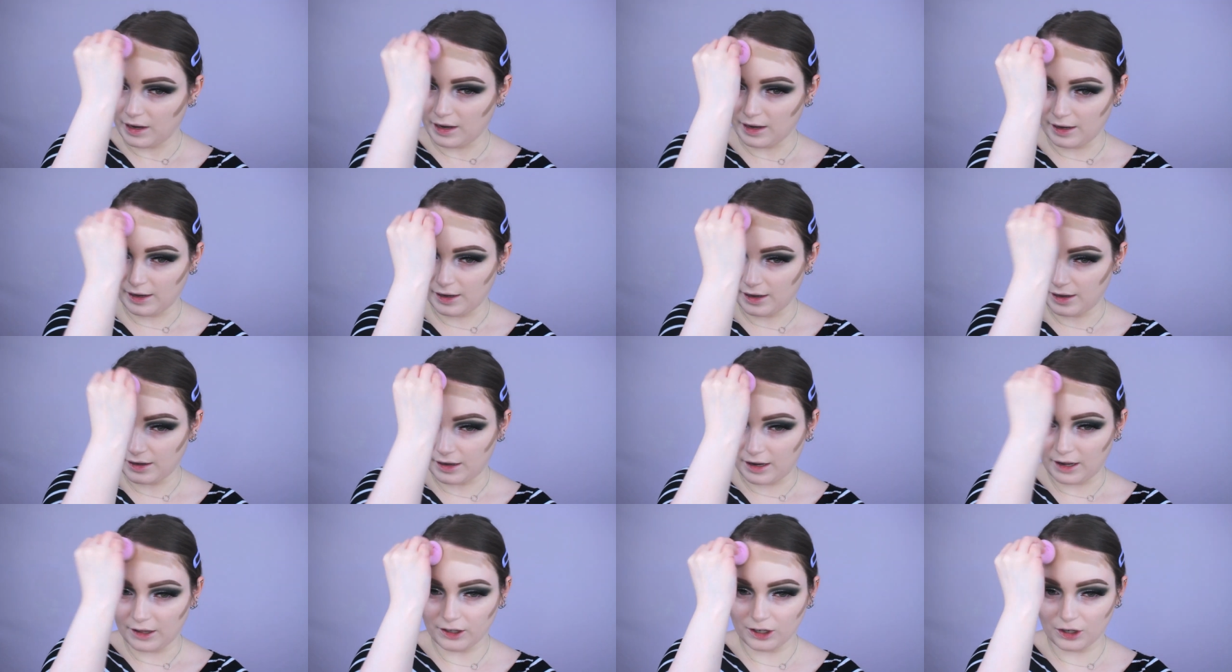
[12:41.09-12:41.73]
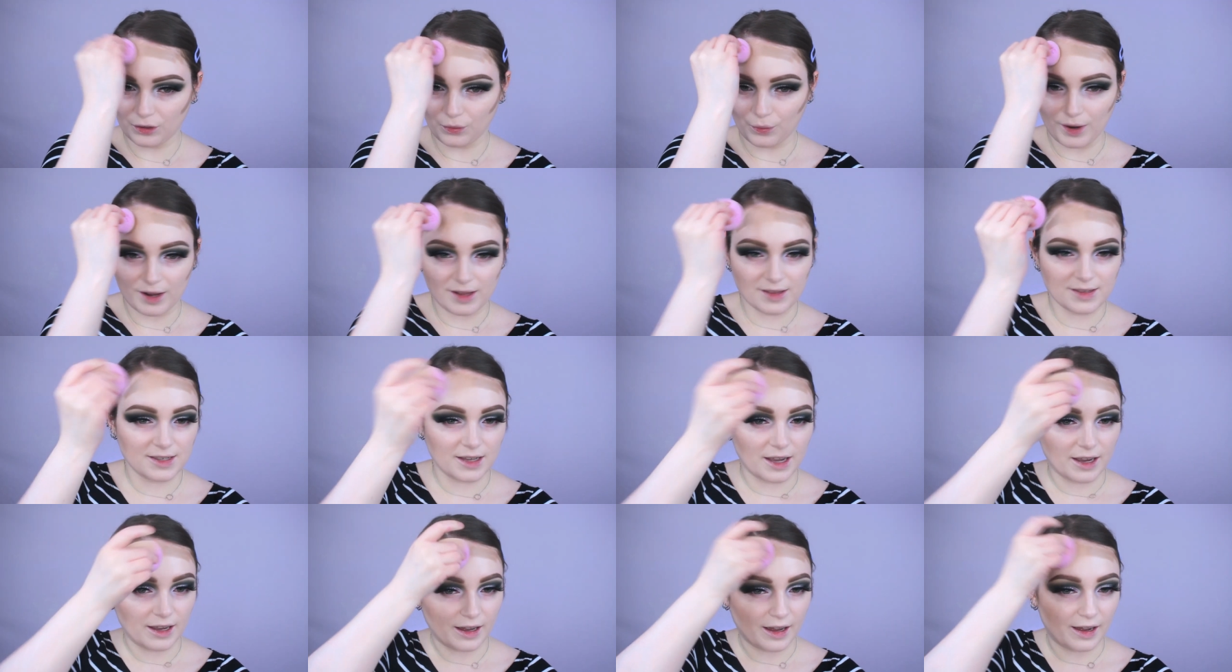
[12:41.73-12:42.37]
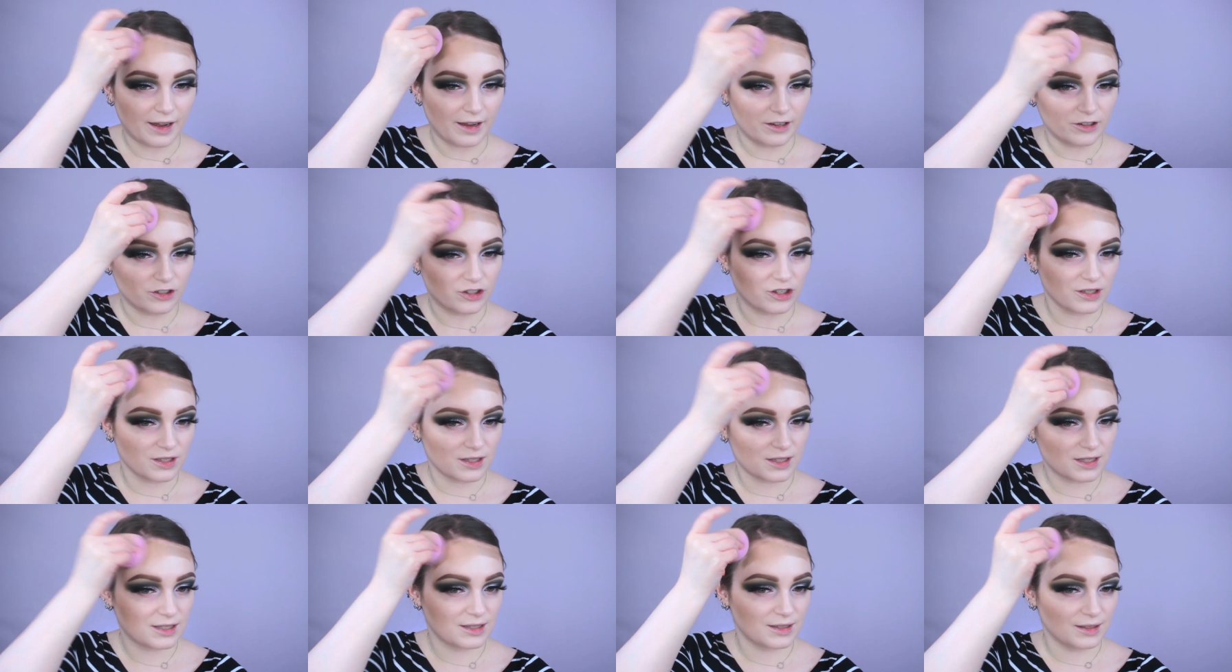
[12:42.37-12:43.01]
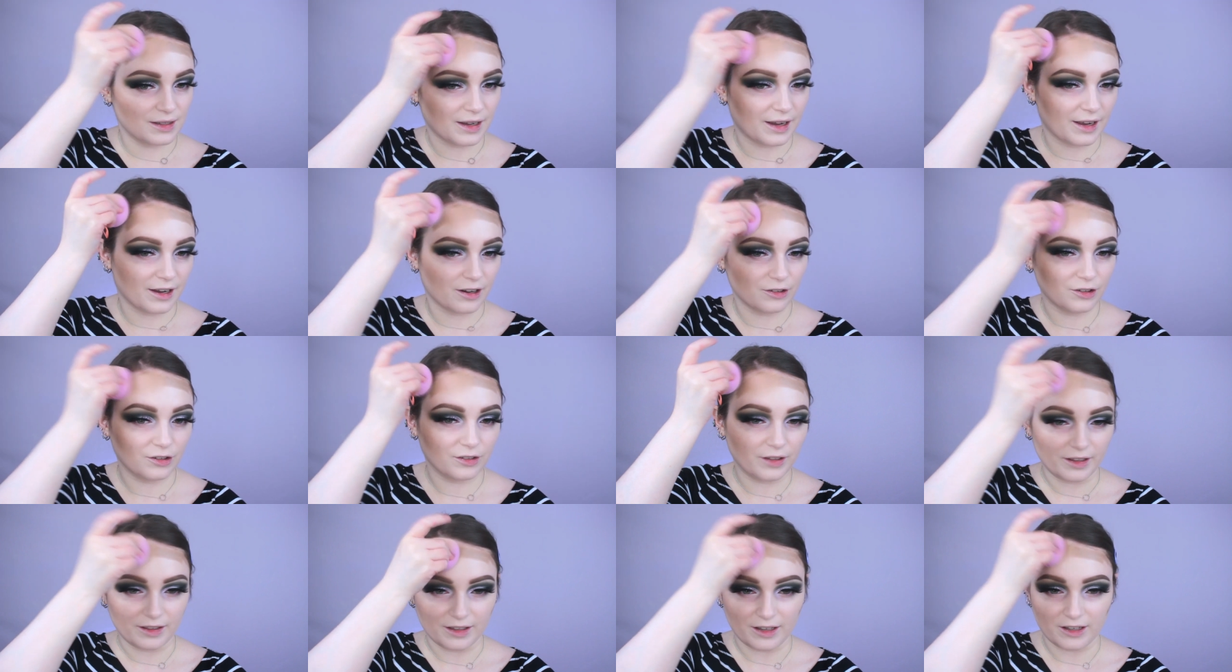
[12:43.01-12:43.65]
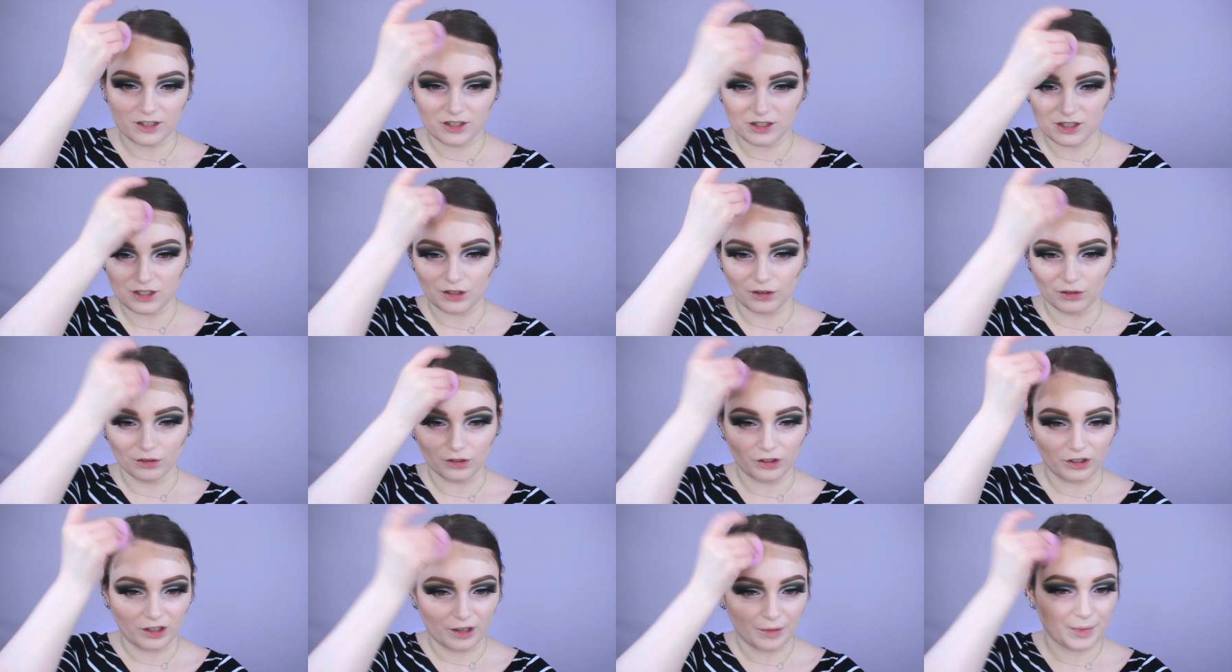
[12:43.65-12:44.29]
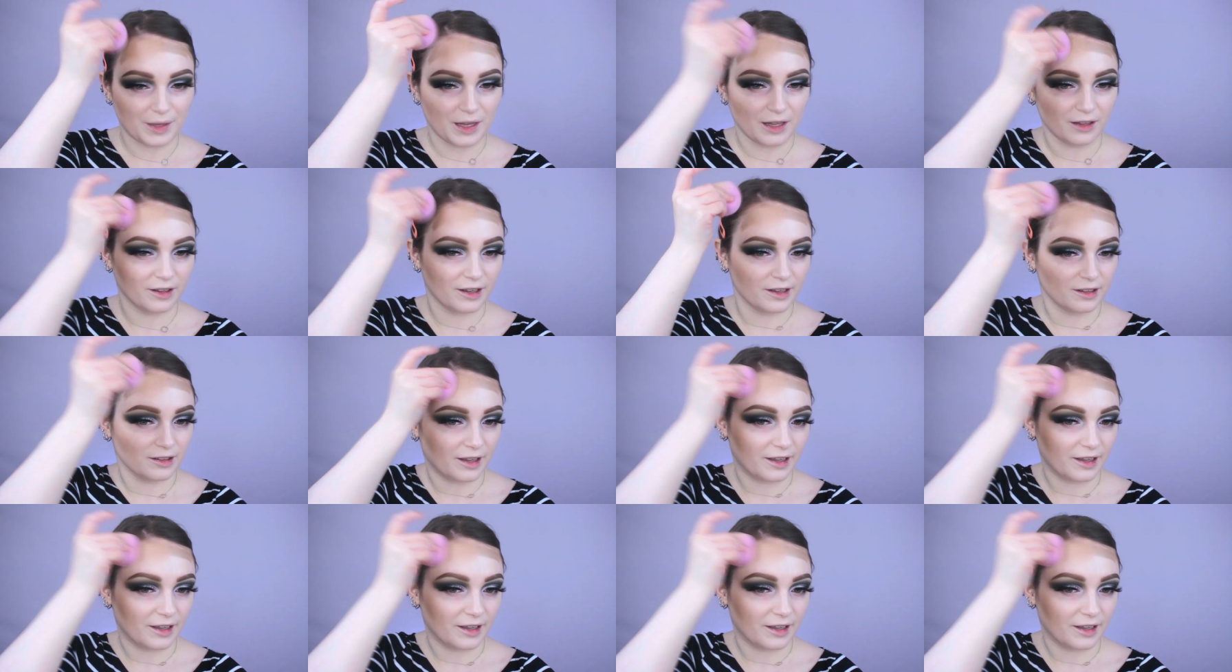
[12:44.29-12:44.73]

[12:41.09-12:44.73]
And other ones, like, I just, I don't know, like, they just don't look appealing.